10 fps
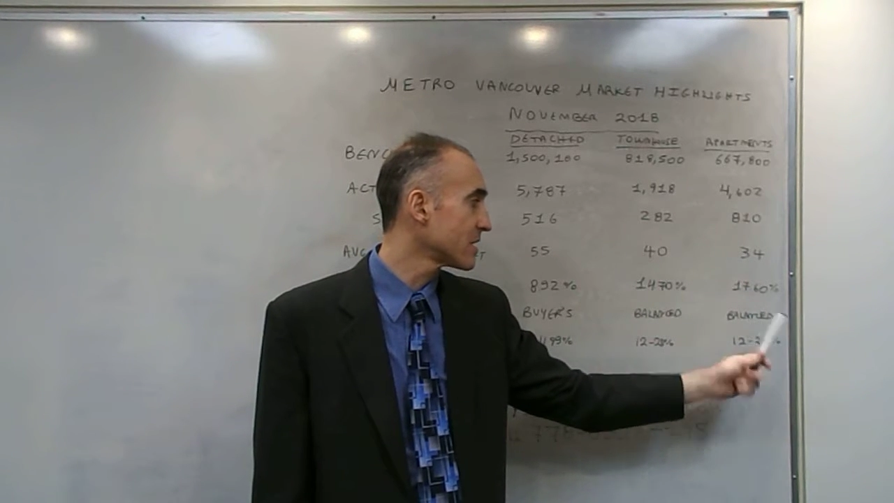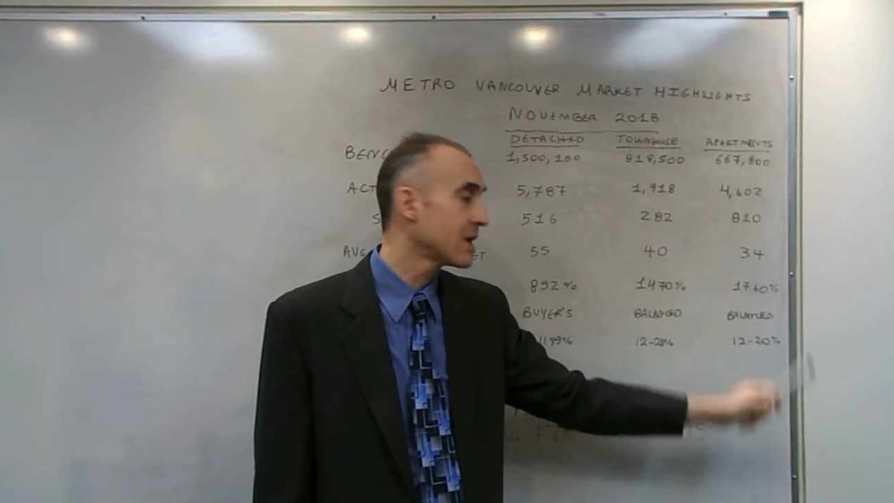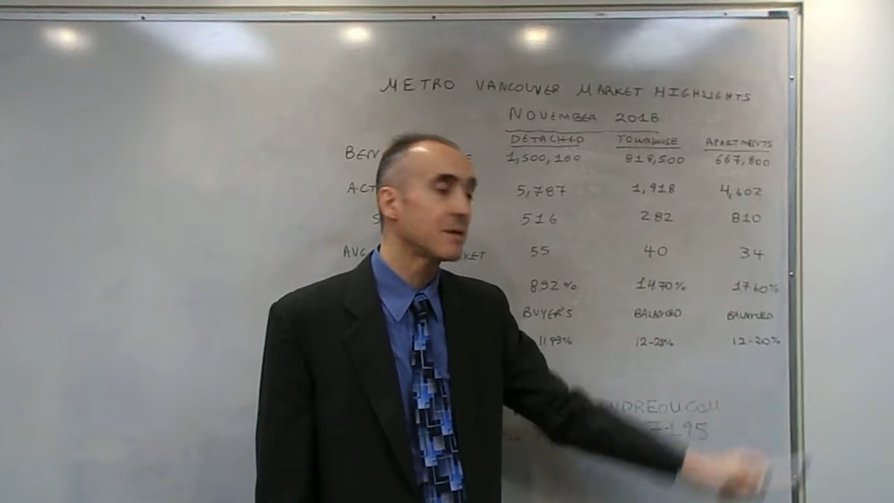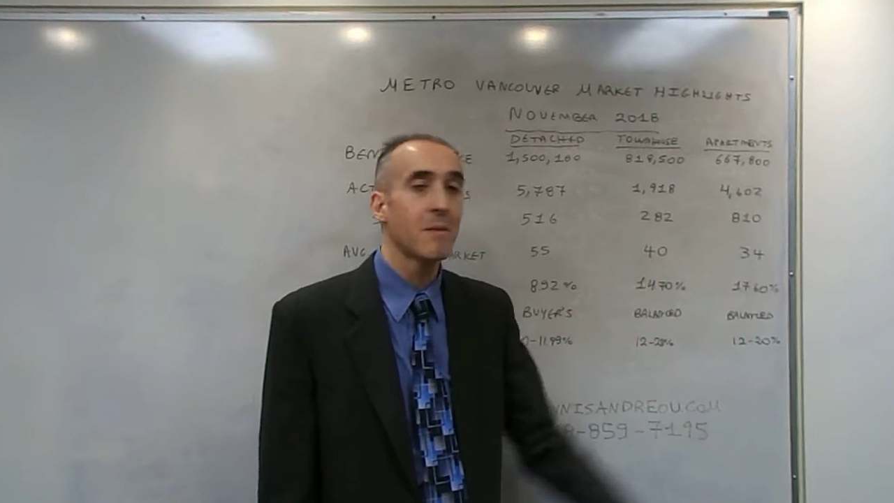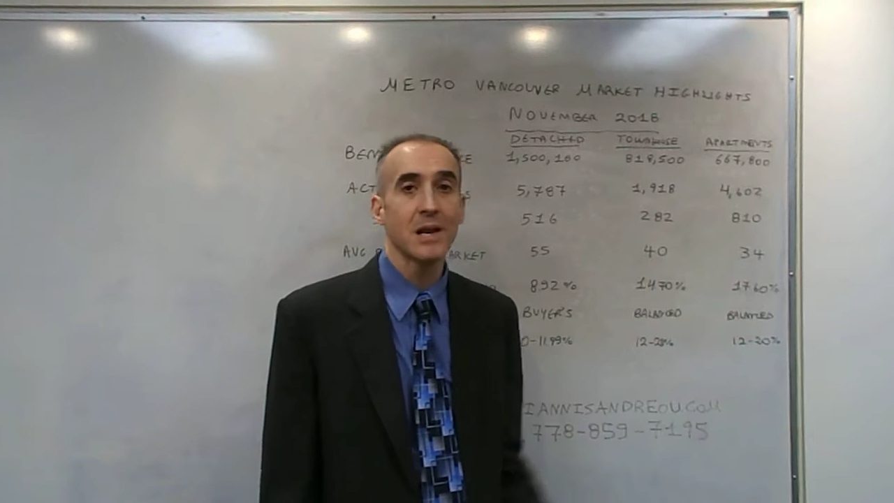
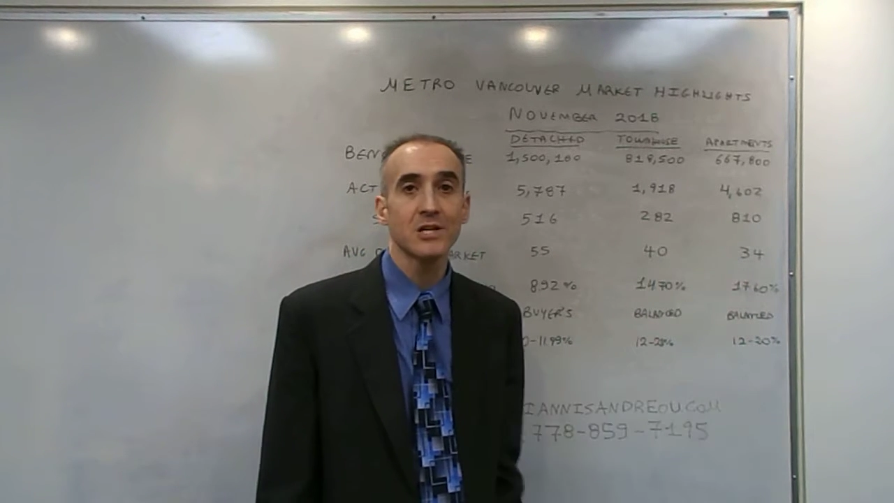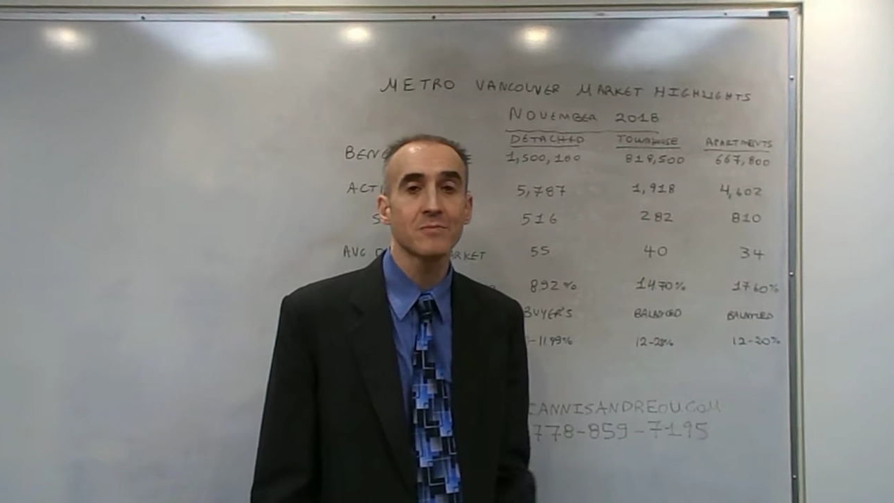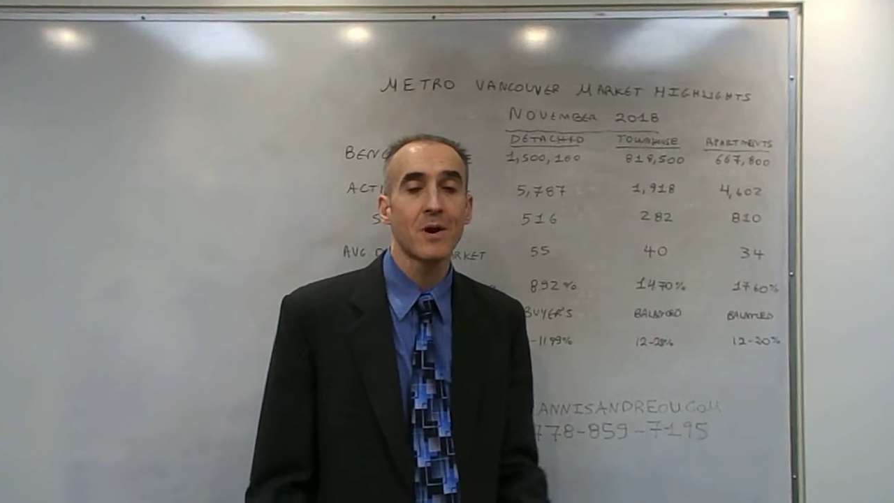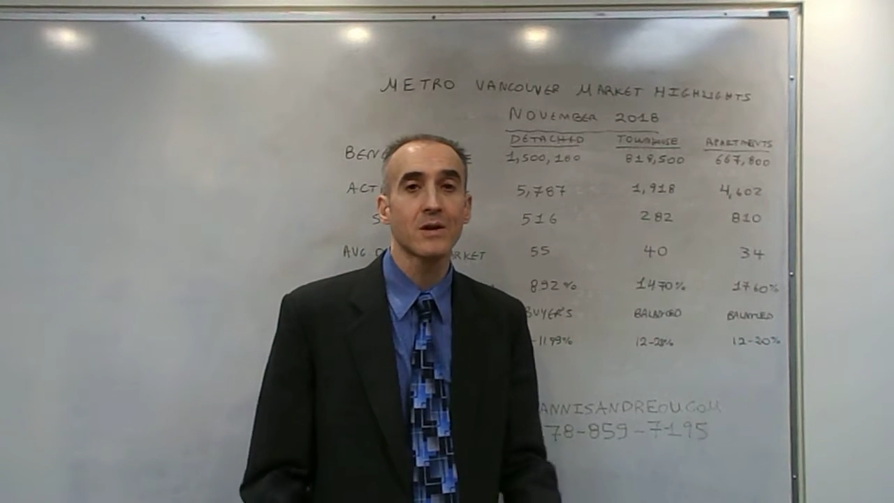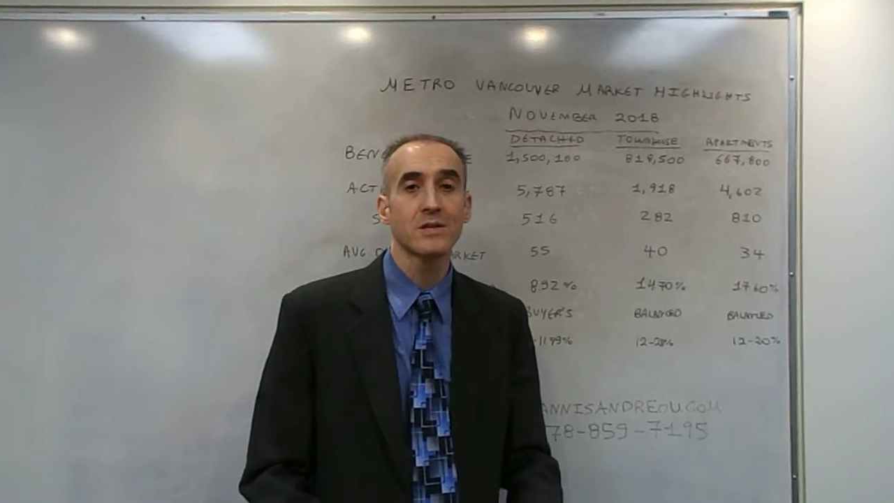And a
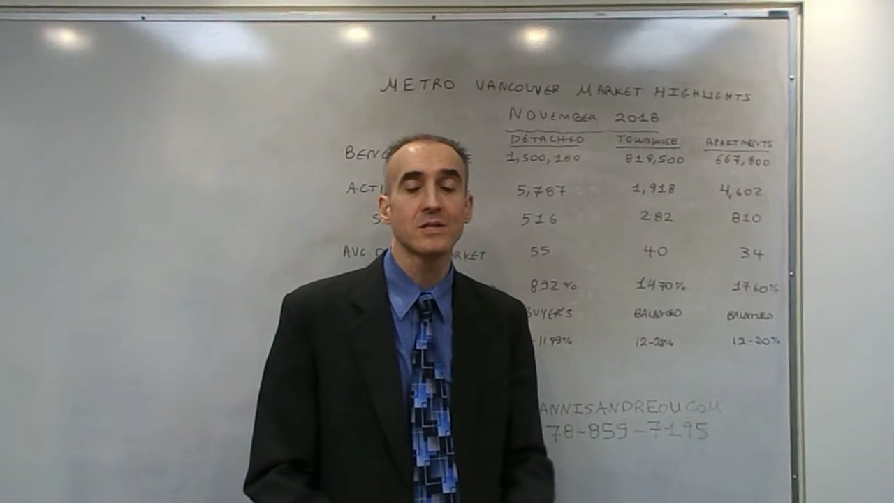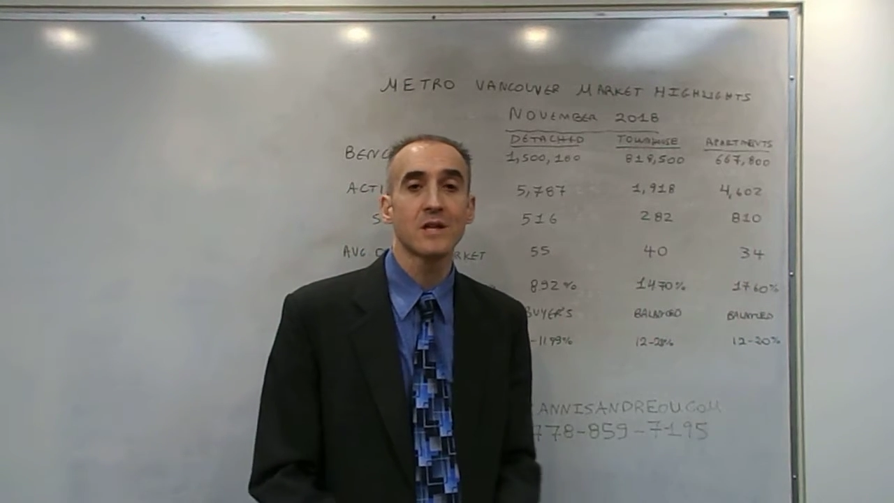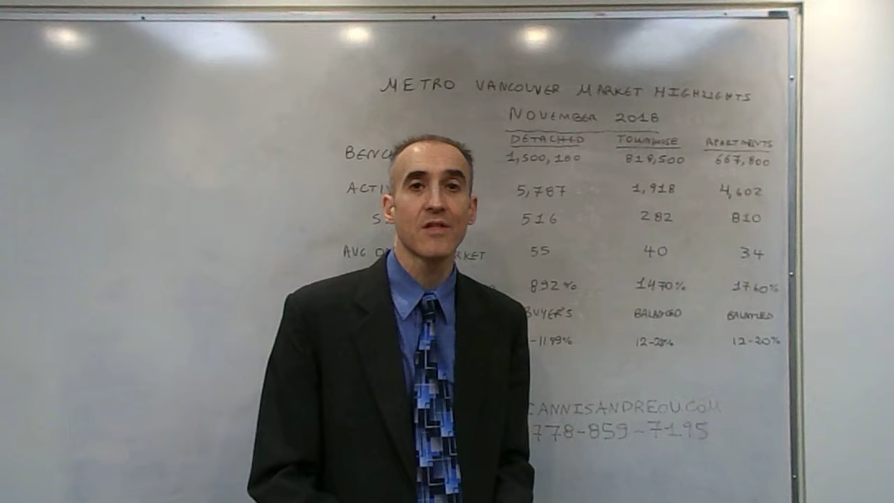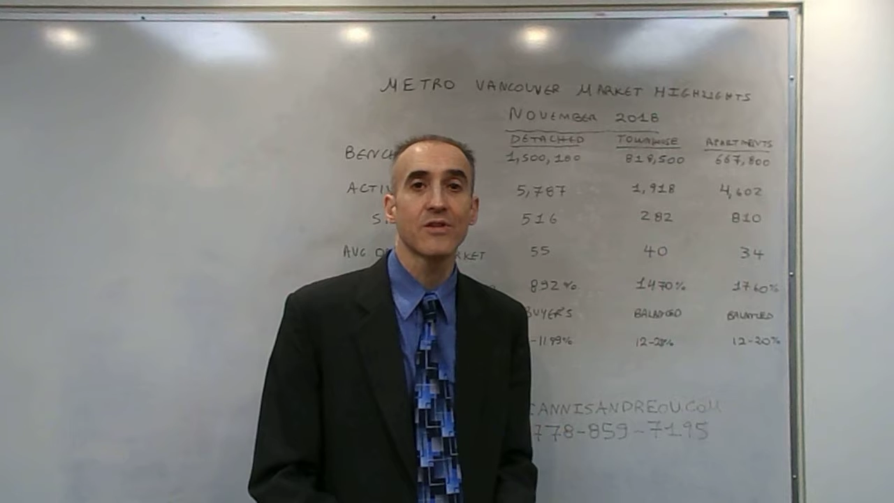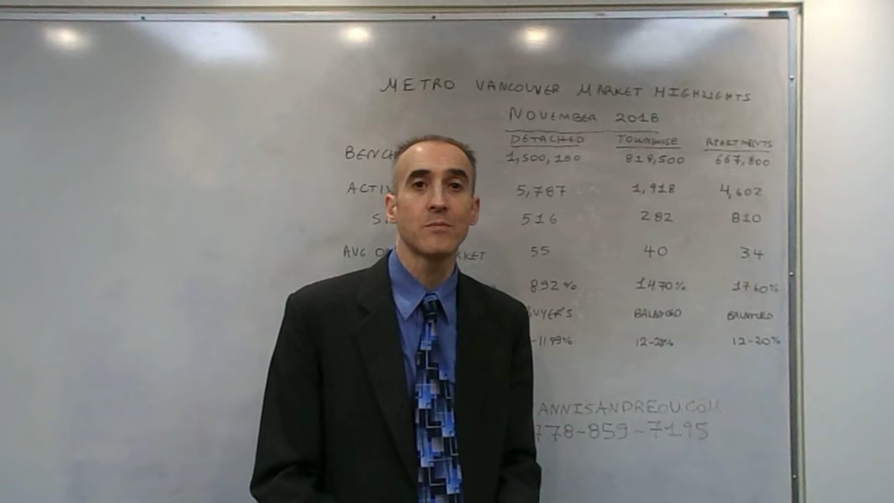balanced market is
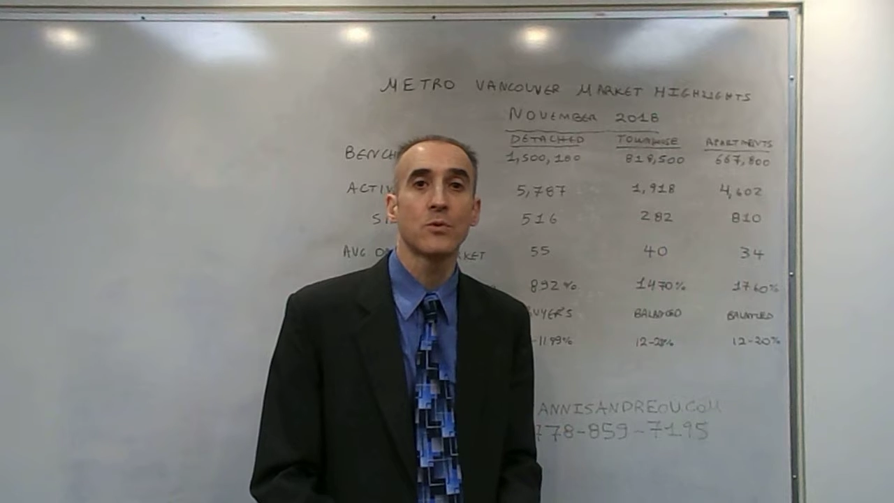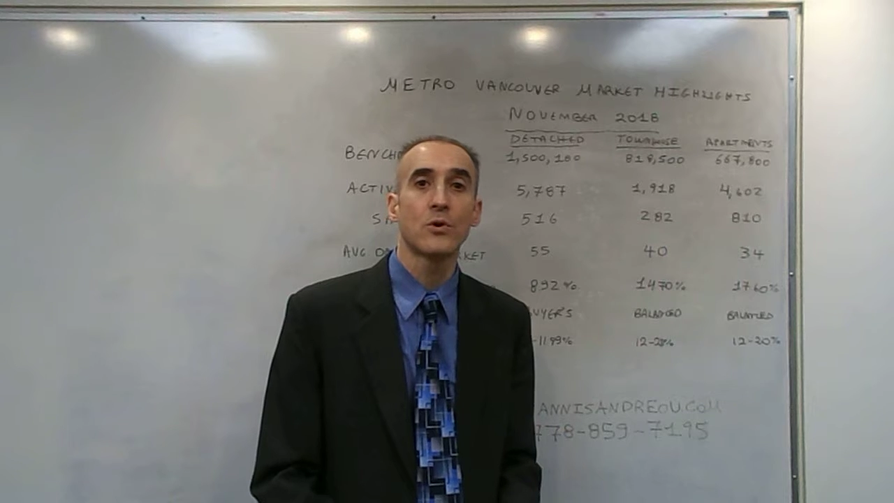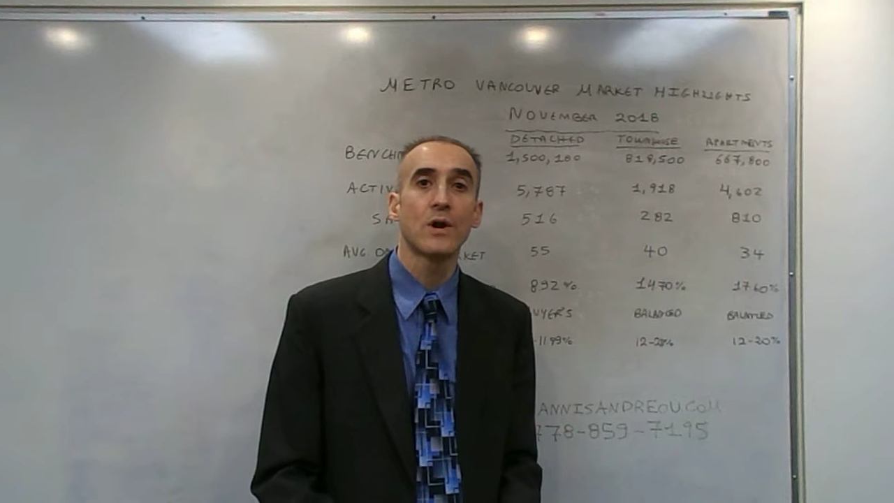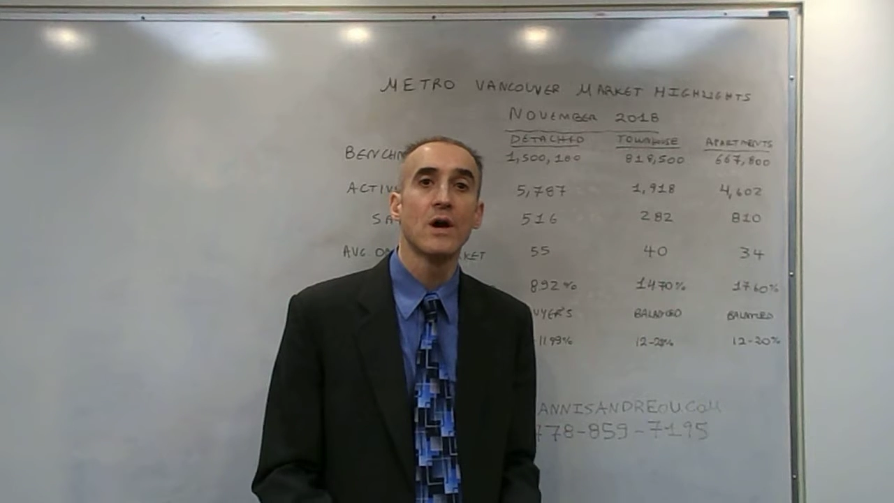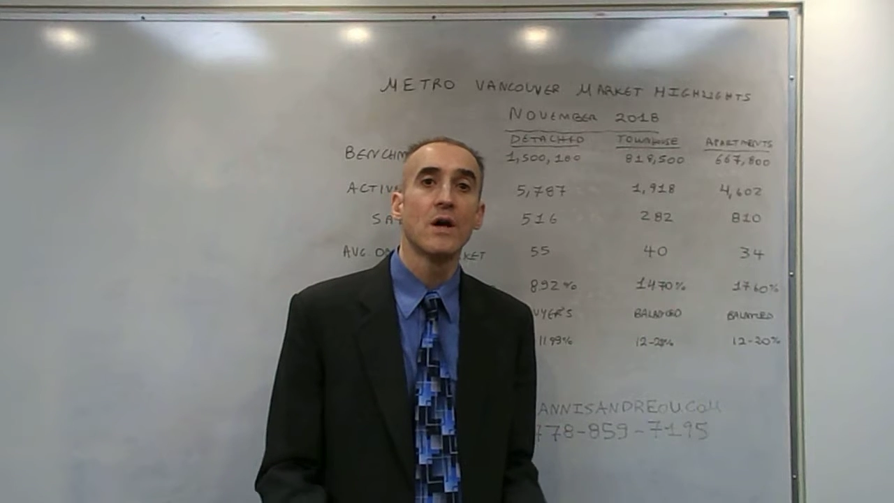nothing
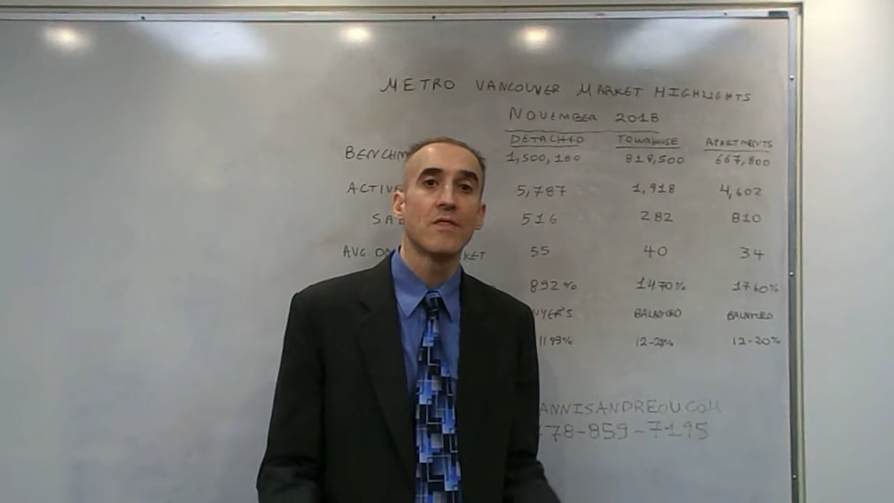more